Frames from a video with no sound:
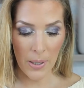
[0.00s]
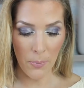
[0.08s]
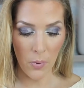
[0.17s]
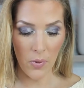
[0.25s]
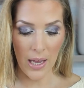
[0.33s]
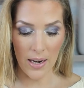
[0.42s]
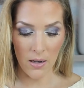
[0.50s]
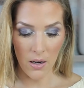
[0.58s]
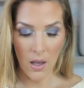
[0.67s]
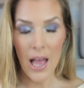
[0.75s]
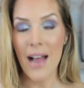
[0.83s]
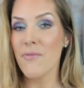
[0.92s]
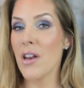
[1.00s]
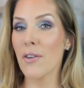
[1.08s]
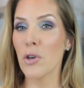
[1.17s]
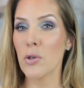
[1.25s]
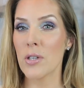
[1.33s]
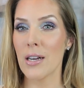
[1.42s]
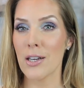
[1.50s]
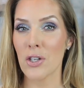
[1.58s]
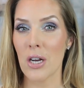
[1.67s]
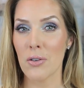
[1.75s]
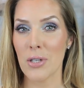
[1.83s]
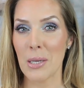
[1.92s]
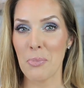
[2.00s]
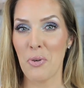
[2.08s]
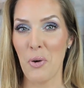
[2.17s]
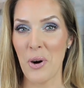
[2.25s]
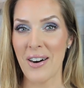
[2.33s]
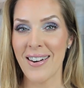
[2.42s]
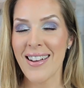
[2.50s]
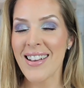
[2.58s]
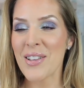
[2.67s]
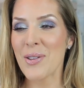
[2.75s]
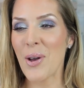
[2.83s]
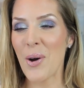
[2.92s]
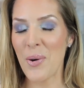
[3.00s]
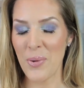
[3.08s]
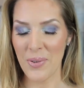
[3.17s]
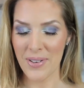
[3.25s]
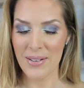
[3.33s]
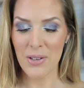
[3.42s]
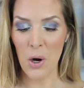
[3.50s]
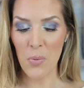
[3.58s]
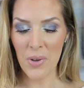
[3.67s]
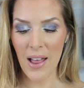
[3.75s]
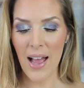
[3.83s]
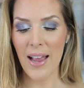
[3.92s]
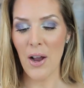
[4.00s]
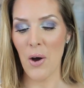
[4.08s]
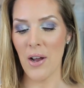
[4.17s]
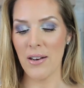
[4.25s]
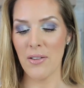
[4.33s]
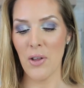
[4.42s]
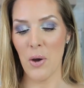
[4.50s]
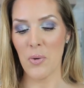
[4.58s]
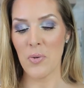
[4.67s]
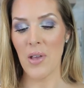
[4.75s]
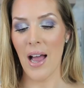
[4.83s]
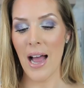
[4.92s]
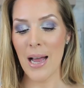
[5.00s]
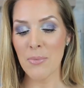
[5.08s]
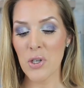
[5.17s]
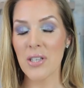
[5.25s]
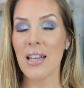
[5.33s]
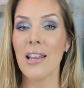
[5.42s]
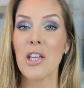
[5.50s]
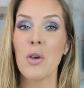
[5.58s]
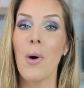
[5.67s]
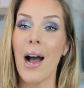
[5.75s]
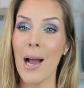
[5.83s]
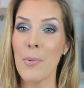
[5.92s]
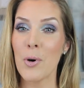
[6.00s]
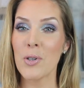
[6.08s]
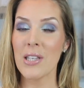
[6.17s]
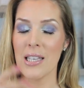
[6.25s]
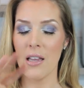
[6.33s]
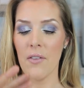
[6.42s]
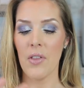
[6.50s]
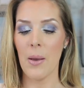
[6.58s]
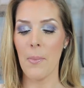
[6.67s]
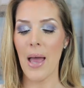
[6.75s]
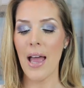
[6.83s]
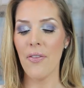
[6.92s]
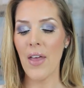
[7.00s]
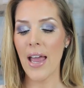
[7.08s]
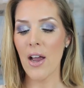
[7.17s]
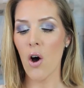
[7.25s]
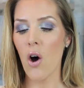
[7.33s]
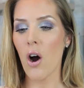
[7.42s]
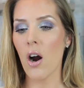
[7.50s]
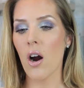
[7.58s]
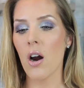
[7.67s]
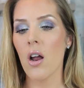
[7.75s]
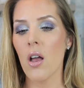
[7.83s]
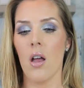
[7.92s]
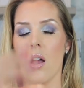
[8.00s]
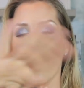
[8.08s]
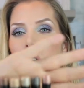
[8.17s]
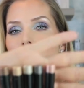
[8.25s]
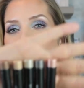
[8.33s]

people that have never used an eyeshadow stick before. So don't rely on those. I'm just telling you, I personally love them and they are a